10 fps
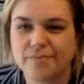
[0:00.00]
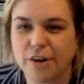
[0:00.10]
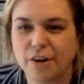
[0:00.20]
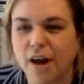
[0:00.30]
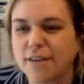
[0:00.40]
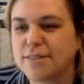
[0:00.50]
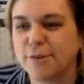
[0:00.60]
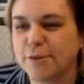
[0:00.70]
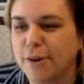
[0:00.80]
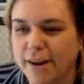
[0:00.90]
they're not
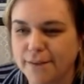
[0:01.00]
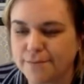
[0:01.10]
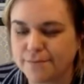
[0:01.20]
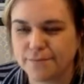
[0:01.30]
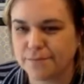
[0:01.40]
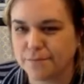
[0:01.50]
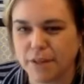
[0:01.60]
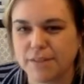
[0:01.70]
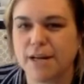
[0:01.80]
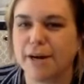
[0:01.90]
so great
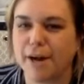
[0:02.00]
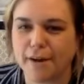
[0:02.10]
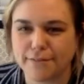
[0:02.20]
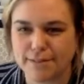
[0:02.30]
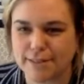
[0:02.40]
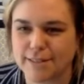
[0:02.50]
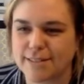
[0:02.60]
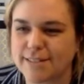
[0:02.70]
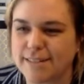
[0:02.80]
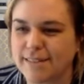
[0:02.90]
military
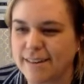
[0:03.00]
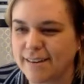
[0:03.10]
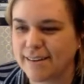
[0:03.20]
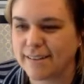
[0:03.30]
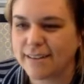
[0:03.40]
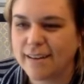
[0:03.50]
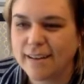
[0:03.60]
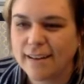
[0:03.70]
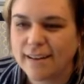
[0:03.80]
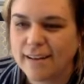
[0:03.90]
officers and they're
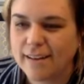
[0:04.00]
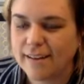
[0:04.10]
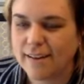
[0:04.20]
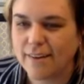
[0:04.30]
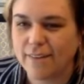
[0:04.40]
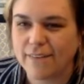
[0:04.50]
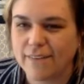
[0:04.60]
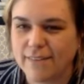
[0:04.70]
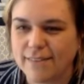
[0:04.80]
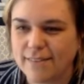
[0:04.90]
you
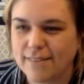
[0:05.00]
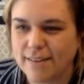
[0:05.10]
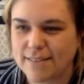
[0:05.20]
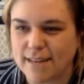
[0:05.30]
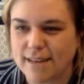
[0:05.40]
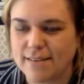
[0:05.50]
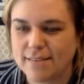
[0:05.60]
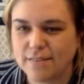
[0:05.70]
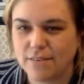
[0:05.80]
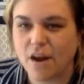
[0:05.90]
know they sent
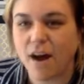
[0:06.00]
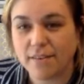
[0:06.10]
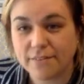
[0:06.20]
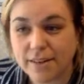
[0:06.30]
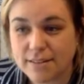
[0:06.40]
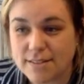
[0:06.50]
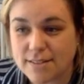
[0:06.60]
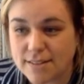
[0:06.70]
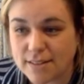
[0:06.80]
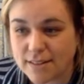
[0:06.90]

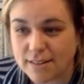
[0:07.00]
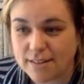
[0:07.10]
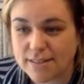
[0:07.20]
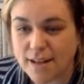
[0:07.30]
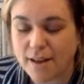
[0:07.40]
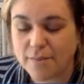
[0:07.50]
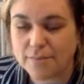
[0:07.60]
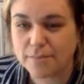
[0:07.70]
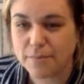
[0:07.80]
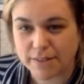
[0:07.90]
convicts to to help
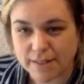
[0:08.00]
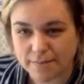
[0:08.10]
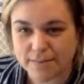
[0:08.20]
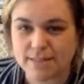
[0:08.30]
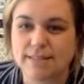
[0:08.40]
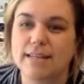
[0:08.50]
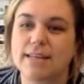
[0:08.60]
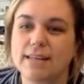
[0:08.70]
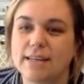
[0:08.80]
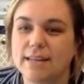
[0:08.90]
build up the
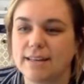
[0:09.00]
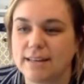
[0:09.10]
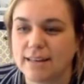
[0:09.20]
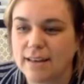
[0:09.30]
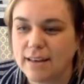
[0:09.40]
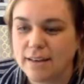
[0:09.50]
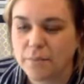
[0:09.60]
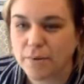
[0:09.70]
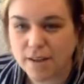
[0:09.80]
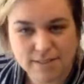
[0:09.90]
city and
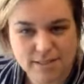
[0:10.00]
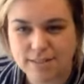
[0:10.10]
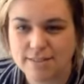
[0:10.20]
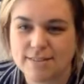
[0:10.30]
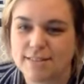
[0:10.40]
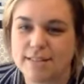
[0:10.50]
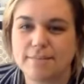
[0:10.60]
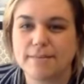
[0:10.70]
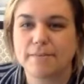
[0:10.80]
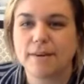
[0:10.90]
prostitutes to
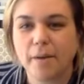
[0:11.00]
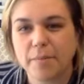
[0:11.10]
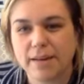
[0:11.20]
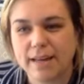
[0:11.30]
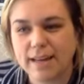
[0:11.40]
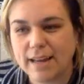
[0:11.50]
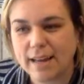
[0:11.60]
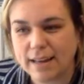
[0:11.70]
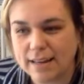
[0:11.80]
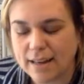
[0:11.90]
keep them company
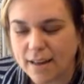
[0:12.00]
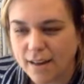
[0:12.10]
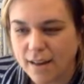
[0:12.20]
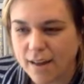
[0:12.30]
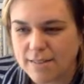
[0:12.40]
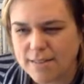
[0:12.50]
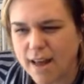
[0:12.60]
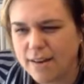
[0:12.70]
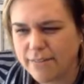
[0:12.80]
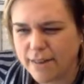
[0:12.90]
and it's
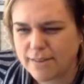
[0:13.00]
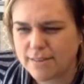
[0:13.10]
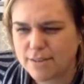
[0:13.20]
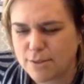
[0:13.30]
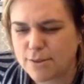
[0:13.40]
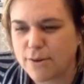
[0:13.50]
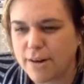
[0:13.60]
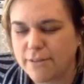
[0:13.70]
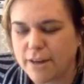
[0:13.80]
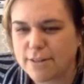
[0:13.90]
kind of like the
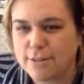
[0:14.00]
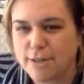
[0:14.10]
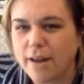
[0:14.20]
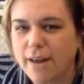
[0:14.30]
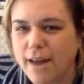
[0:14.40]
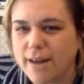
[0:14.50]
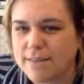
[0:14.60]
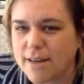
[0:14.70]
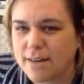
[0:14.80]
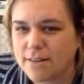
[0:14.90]
story of australia
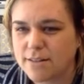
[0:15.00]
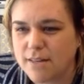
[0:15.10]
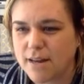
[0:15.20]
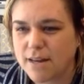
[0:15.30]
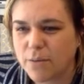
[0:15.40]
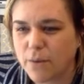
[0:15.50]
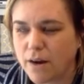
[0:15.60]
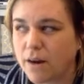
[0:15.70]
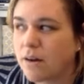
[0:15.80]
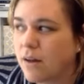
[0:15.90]
as i understand it
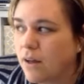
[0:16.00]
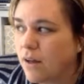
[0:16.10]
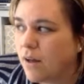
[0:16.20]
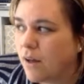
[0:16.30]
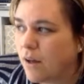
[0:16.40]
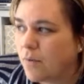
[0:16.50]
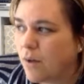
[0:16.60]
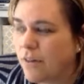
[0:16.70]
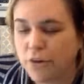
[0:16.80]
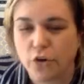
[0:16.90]
where um,
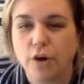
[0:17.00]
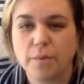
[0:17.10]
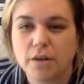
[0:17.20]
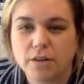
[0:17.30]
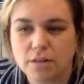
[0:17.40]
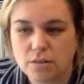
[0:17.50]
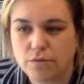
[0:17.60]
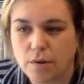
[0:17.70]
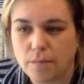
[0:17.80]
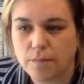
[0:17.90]
all the criminals
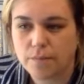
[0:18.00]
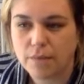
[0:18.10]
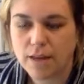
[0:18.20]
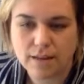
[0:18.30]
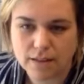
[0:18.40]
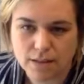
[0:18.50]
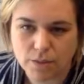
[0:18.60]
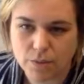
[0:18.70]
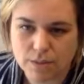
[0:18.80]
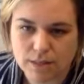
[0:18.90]
from
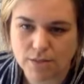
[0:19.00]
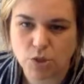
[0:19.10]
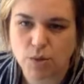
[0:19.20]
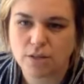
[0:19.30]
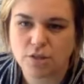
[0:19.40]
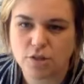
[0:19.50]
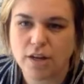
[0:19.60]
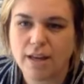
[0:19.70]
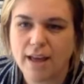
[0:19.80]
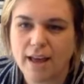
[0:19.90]
England were sent to
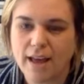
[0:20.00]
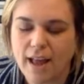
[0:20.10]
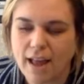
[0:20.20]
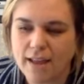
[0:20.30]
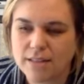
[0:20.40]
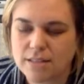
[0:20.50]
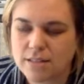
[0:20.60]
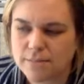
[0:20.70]
Australia. And